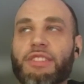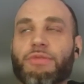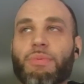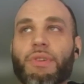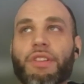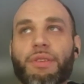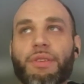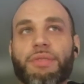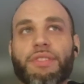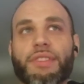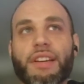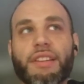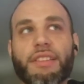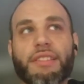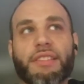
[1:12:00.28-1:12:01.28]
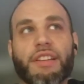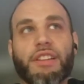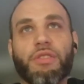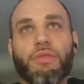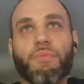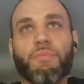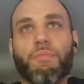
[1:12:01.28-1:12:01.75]
one of those things that
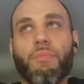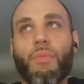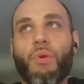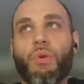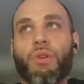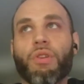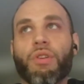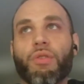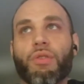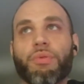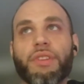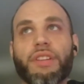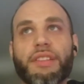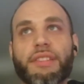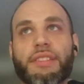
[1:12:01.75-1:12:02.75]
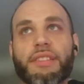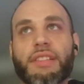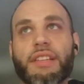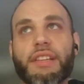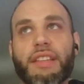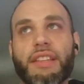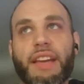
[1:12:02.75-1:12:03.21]
you more only
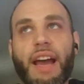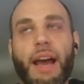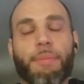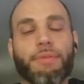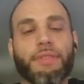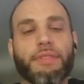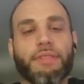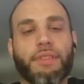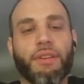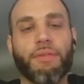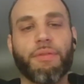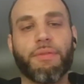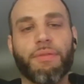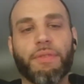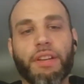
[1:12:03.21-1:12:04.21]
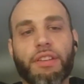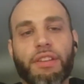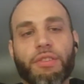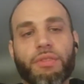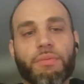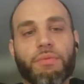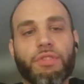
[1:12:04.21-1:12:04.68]
see the absence of. Like
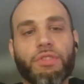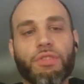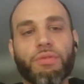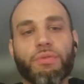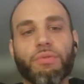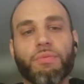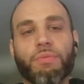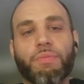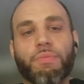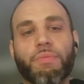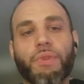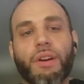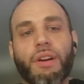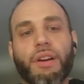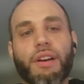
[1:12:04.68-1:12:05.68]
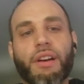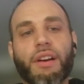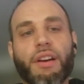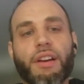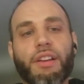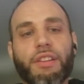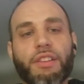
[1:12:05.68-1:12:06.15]
you
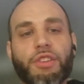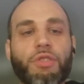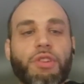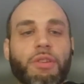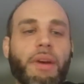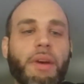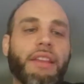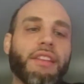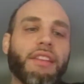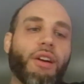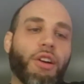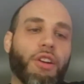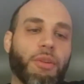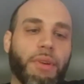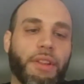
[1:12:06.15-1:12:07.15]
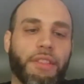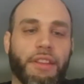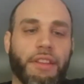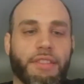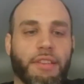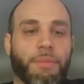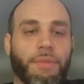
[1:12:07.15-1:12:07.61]
can make the argument
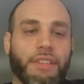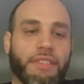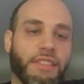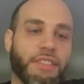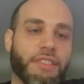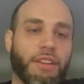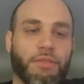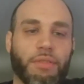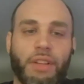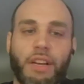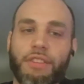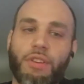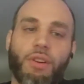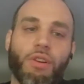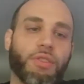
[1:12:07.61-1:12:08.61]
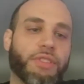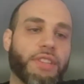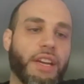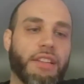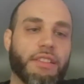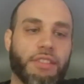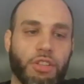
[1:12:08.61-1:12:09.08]
that something's decentralized all
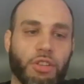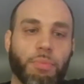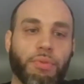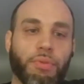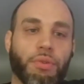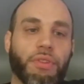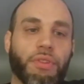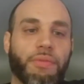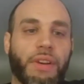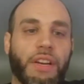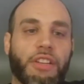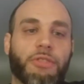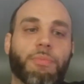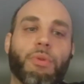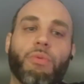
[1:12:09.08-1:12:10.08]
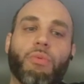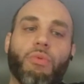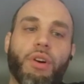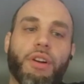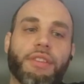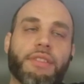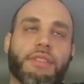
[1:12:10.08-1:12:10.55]
day until you're blue in the face, but
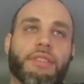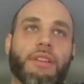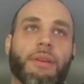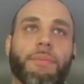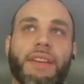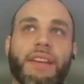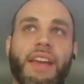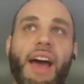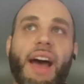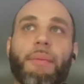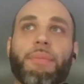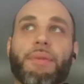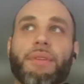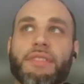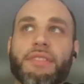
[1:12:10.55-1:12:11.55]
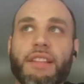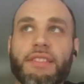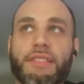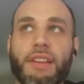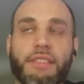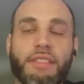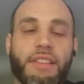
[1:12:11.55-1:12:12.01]
once something happens
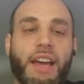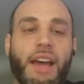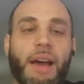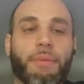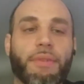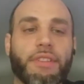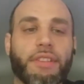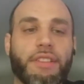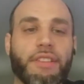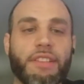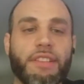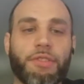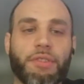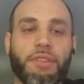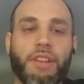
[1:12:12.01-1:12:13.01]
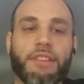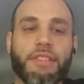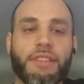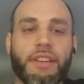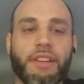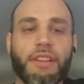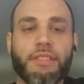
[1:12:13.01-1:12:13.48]
that doesn't happen to
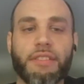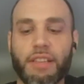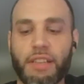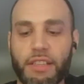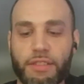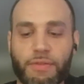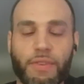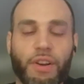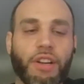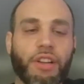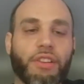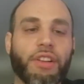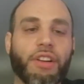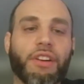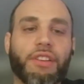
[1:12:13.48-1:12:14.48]
decentralized things, like it's very clear.